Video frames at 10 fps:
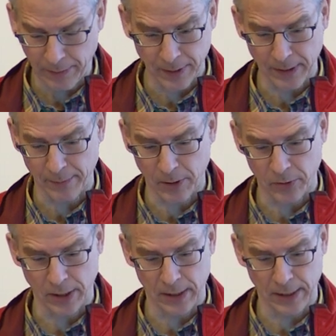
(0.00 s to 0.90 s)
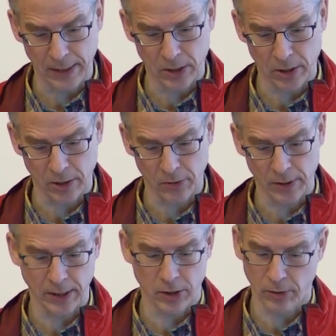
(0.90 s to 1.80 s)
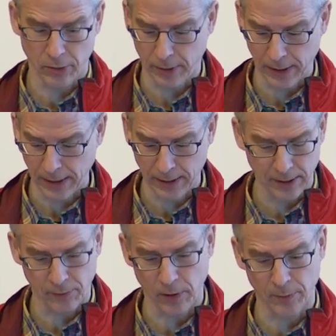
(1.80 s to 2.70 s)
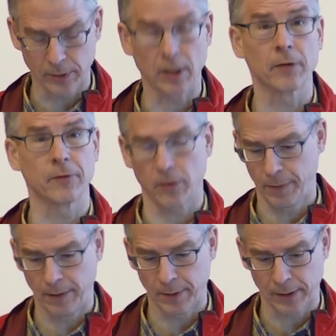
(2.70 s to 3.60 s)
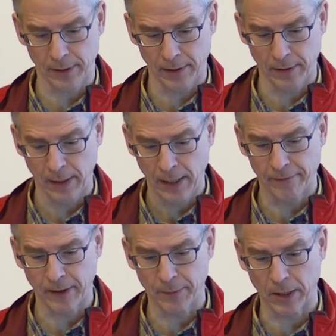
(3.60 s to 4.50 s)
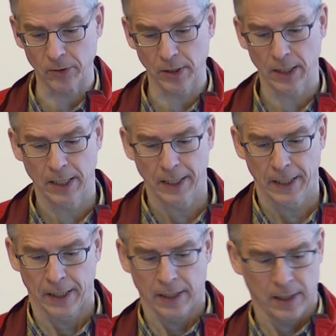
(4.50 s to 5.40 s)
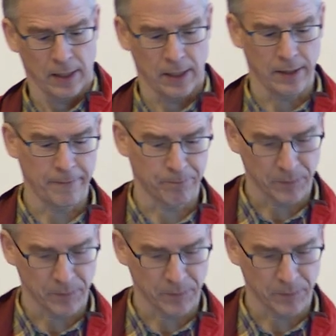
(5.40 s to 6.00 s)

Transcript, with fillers: papers come out in Nature or Nature Neuroscience. That's where almost all of our papers ha have come out. Um,